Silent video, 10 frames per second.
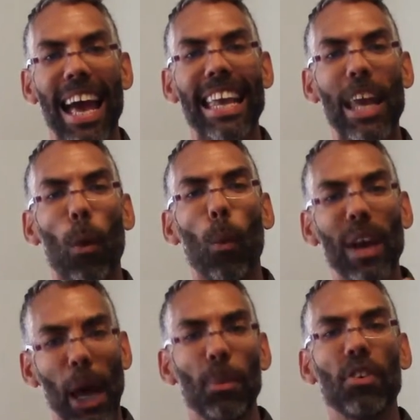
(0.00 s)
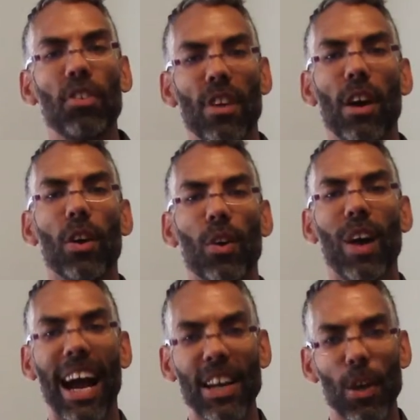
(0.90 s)
Now, when I was
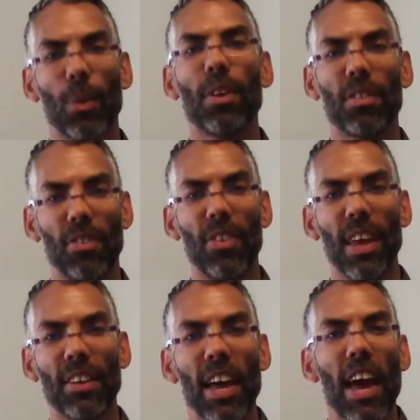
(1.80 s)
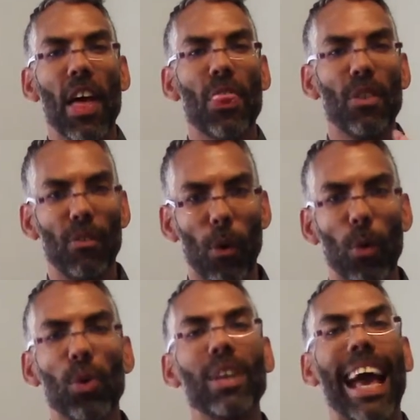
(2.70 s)
younger, I noticed that the
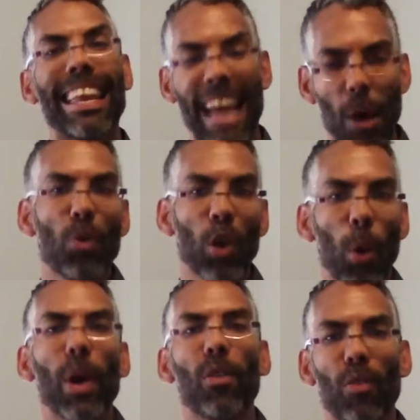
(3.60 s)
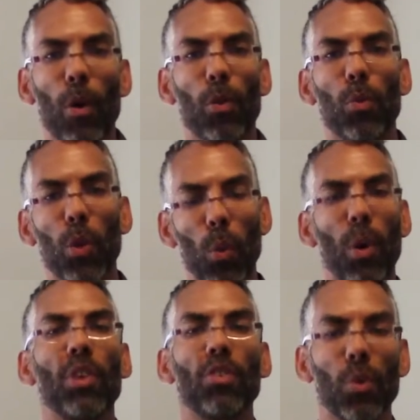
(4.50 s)
vocal and outgoing folks were the
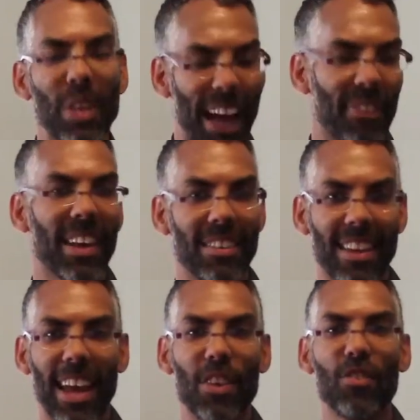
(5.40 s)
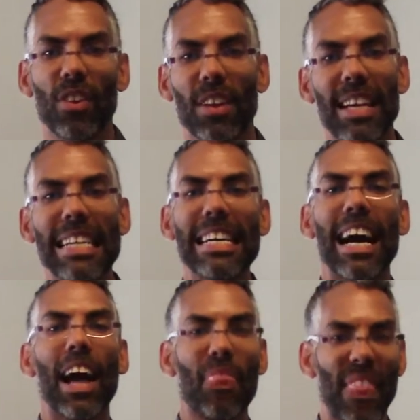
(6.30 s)
ones who got the attention.
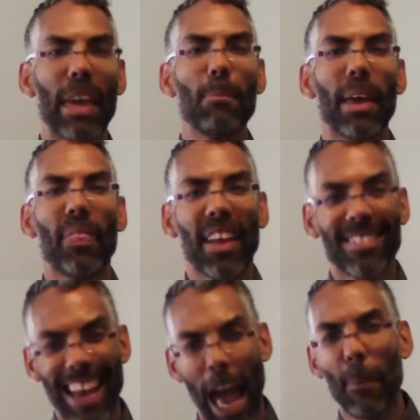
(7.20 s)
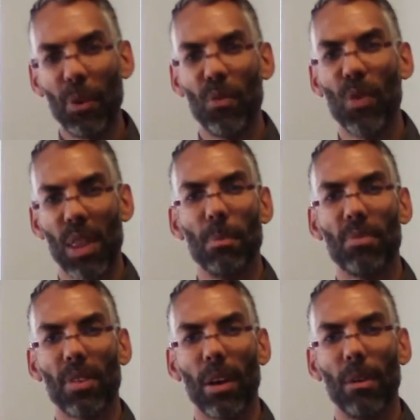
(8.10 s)
They made things happen for
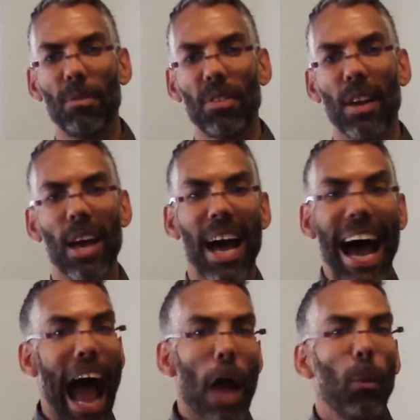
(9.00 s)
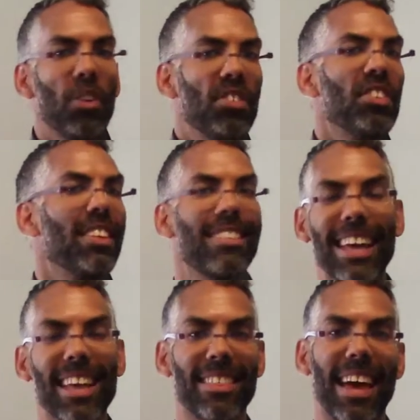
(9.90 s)
themselves. I wasn't
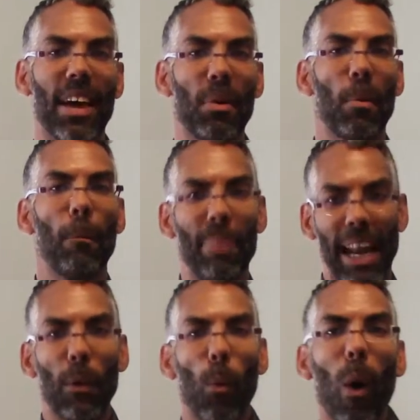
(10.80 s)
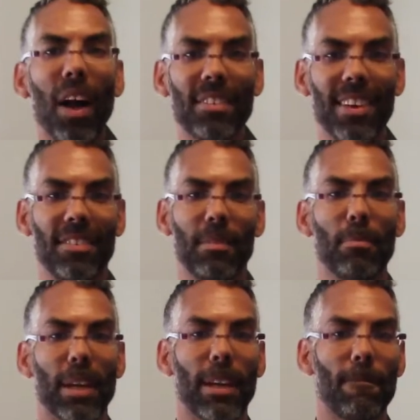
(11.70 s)
like that, but I wanted to
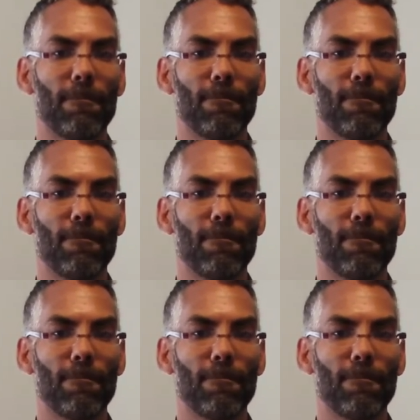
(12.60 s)
be.